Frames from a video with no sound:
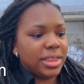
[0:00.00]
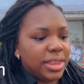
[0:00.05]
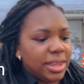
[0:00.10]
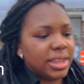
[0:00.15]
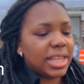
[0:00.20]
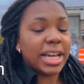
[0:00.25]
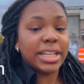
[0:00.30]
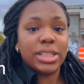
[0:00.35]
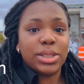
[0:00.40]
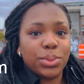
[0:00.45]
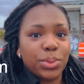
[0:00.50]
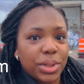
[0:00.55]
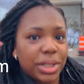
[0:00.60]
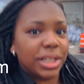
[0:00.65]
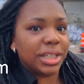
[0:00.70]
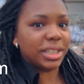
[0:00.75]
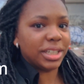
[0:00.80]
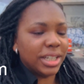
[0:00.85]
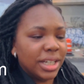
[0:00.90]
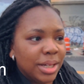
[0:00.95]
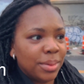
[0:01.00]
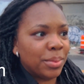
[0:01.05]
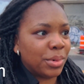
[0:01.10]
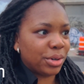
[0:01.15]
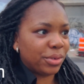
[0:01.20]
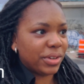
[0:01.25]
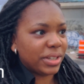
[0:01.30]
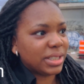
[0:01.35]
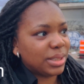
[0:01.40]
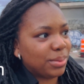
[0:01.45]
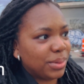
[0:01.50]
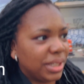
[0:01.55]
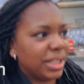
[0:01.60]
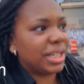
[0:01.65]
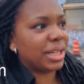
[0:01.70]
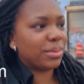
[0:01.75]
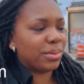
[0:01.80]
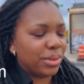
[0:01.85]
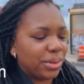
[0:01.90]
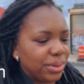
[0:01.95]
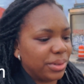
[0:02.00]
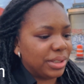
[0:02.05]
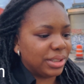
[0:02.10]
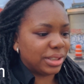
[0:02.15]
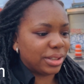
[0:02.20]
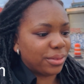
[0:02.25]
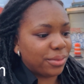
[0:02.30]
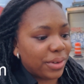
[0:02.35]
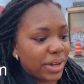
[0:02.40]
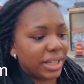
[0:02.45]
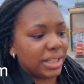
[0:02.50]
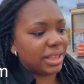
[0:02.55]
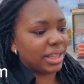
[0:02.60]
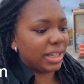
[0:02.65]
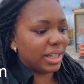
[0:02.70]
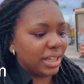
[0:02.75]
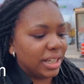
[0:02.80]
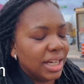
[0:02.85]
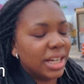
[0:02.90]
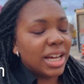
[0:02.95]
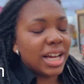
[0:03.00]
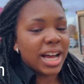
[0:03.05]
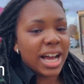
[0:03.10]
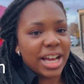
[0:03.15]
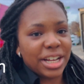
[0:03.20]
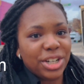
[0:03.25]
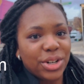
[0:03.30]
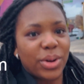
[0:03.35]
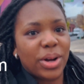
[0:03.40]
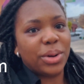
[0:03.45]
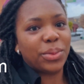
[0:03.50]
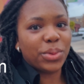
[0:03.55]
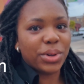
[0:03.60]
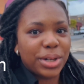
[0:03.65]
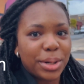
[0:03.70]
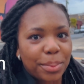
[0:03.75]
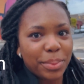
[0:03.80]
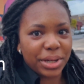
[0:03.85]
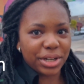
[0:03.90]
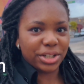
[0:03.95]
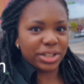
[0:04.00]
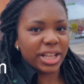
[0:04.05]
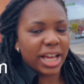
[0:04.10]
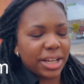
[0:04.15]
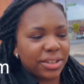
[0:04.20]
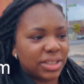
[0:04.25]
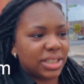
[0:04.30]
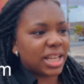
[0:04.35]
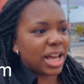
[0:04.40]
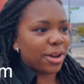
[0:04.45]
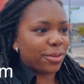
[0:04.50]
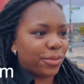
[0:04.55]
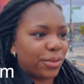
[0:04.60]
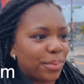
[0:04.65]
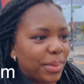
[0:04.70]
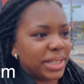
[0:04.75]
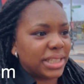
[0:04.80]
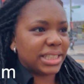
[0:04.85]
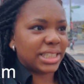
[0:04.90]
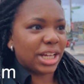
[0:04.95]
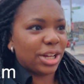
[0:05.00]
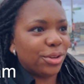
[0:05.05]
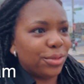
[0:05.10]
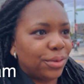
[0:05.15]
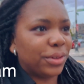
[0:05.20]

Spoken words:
that's what motivates me to keep going. The fact that I know I want a better lifestyle for myself.